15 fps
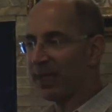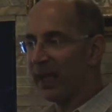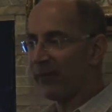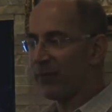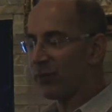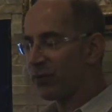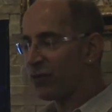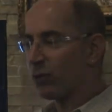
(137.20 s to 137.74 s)

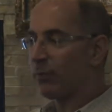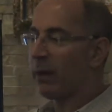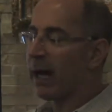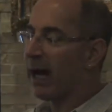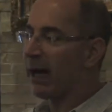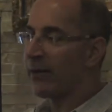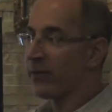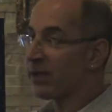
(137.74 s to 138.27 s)
If you're super
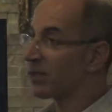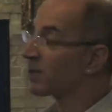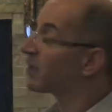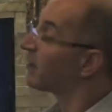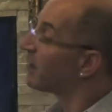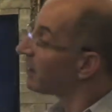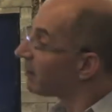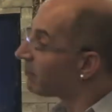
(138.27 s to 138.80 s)
high risk,
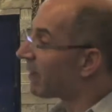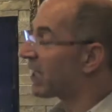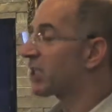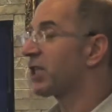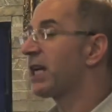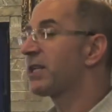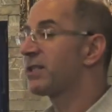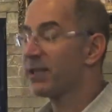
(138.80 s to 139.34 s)
it might
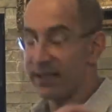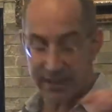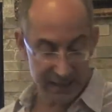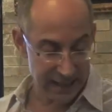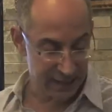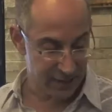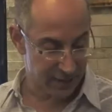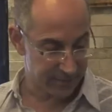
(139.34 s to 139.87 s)
change the
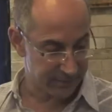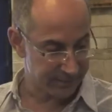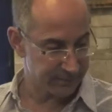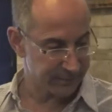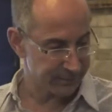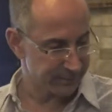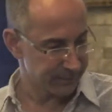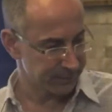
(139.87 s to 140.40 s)
discussion.
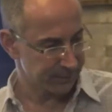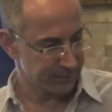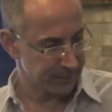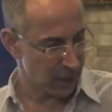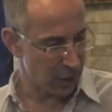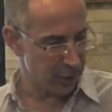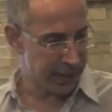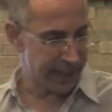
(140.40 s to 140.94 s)

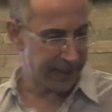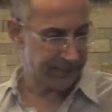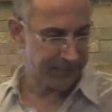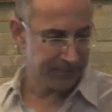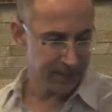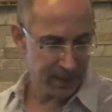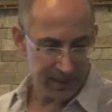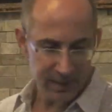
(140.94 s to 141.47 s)
Okay,
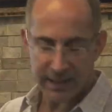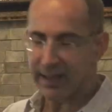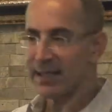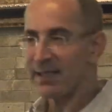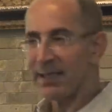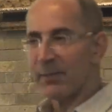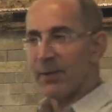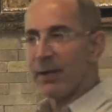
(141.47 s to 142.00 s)
so
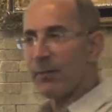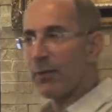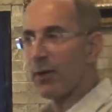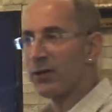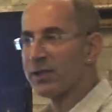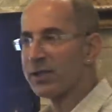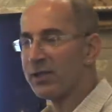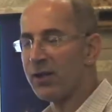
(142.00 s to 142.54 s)
here's some of the
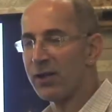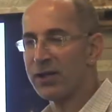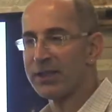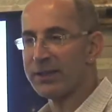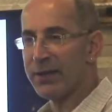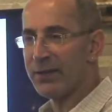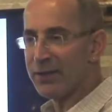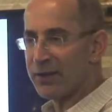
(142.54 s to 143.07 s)
pros and
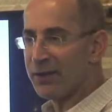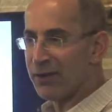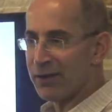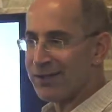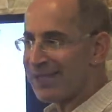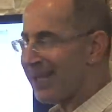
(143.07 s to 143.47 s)
cons because you're not